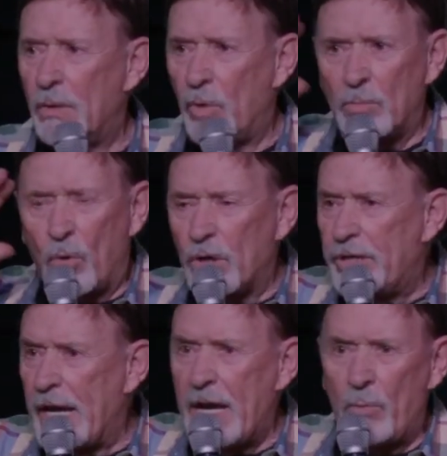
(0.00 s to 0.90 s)
one more
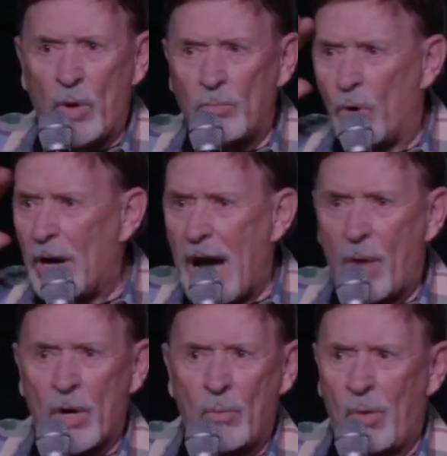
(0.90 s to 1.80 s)
day, one more
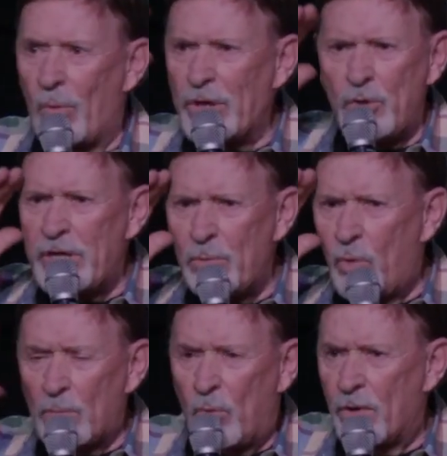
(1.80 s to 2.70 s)
hour? What do you need?
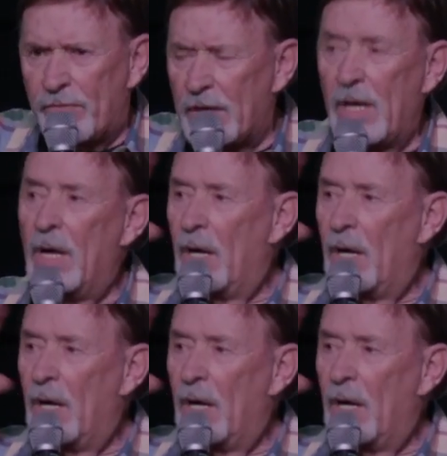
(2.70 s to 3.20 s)
One more thing?